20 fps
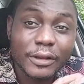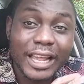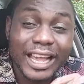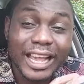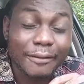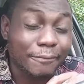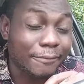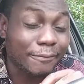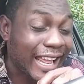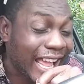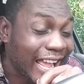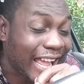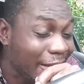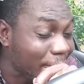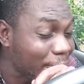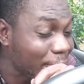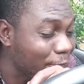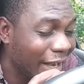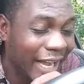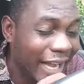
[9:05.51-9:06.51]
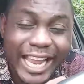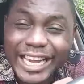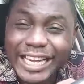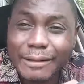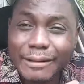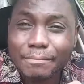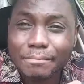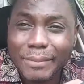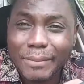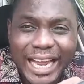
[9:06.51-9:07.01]
if you have ever
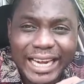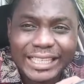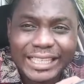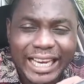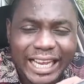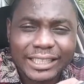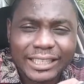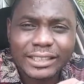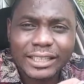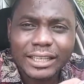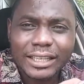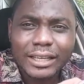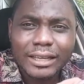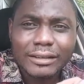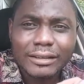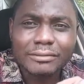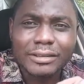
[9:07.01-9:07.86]
any man that